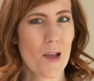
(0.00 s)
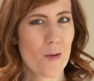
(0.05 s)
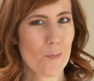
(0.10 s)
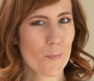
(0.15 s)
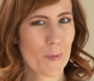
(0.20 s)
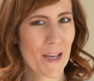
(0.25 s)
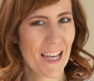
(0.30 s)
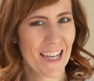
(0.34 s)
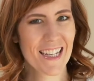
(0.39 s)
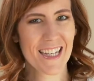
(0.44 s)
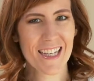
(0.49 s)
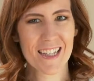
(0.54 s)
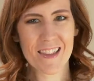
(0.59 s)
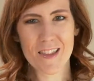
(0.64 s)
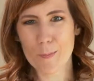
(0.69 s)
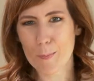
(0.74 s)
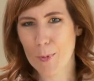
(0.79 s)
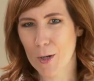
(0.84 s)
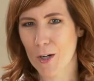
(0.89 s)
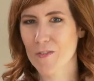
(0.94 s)
Picking
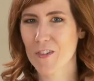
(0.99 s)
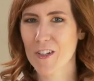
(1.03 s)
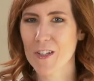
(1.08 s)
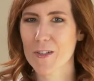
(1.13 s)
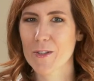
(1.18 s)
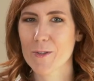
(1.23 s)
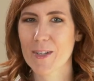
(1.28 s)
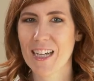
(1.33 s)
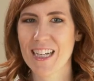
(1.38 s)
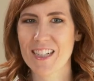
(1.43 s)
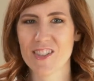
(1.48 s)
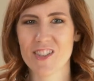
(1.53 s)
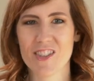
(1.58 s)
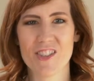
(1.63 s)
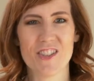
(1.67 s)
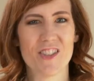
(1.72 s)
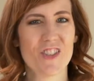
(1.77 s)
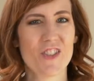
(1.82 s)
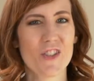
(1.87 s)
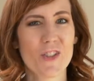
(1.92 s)
the perfect location
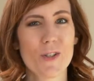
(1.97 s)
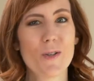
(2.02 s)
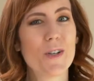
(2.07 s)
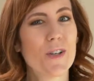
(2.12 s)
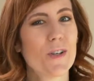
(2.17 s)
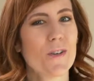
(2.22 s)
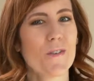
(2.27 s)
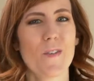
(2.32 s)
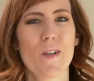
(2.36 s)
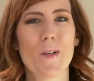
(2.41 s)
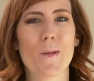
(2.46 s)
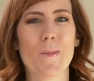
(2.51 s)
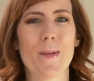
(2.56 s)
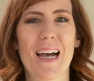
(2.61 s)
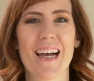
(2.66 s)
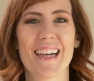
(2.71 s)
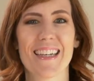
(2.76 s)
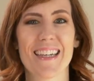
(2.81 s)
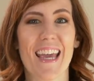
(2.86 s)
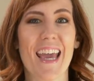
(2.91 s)
to shoot your film
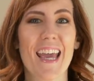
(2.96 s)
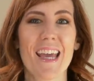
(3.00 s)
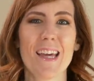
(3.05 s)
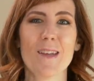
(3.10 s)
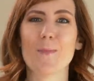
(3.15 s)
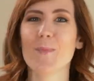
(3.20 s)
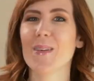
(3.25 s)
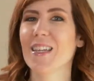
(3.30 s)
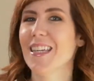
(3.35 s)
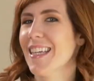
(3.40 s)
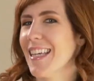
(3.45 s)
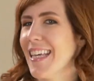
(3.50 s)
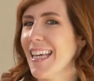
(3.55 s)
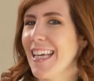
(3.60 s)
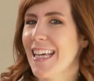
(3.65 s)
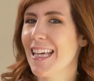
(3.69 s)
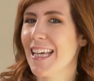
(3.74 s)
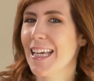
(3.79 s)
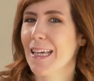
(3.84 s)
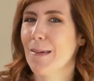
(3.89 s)
at can be
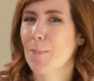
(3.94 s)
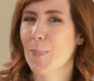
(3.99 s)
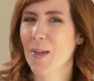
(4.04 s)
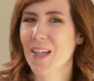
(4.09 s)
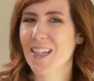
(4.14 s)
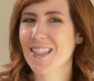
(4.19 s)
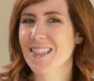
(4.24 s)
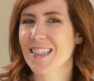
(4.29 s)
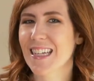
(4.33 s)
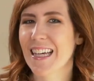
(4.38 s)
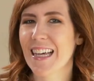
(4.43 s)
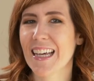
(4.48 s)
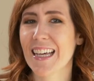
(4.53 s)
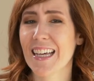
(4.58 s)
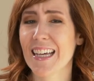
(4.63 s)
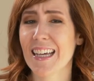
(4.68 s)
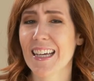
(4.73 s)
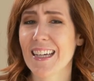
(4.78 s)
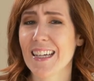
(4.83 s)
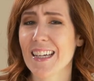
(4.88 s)
key, but
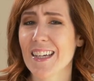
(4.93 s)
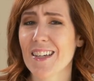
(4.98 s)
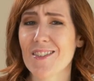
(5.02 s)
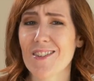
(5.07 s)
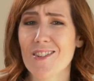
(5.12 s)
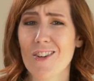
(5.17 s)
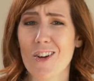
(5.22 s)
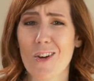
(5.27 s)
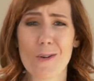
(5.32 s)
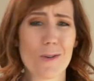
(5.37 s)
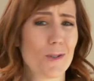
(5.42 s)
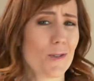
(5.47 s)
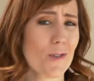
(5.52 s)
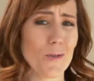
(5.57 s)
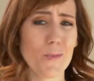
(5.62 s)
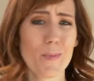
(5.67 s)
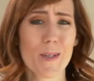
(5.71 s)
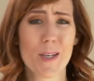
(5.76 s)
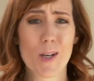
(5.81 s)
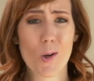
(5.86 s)
it can also
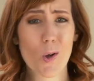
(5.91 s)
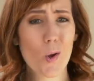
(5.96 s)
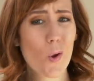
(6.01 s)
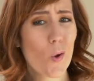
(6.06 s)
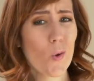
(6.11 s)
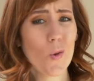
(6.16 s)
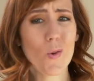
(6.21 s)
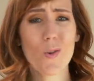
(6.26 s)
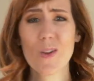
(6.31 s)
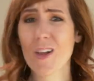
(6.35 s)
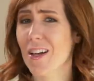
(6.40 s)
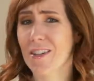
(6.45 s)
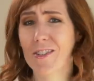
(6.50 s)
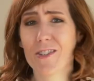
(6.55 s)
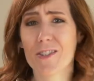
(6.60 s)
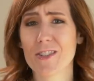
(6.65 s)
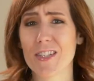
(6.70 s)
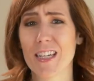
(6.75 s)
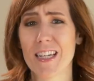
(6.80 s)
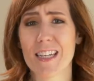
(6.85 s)
be a whole
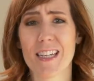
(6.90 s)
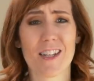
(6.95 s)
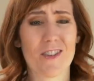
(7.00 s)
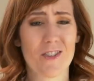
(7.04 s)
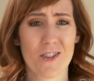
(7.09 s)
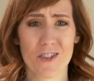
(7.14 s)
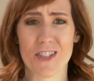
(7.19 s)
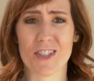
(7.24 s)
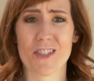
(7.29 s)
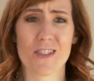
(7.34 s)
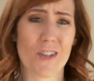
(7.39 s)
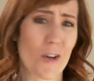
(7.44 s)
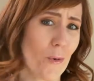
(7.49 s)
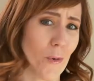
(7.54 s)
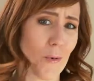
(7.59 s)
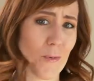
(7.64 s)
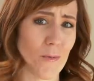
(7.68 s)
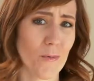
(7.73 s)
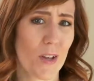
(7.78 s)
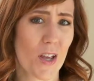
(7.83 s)
undertaking on its
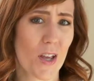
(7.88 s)
own.